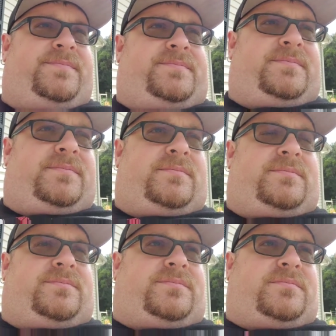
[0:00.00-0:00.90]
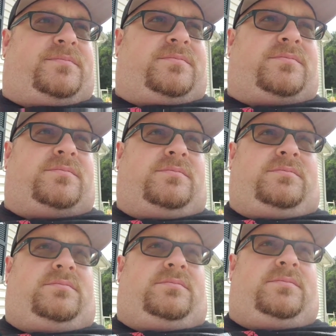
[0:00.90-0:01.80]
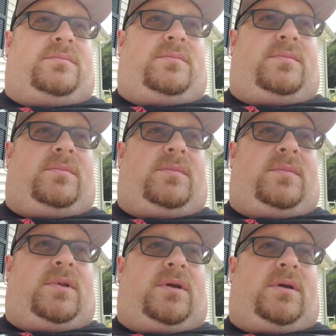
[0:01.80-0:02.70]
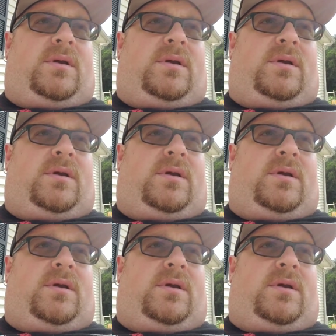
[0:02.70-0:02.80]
[no speech]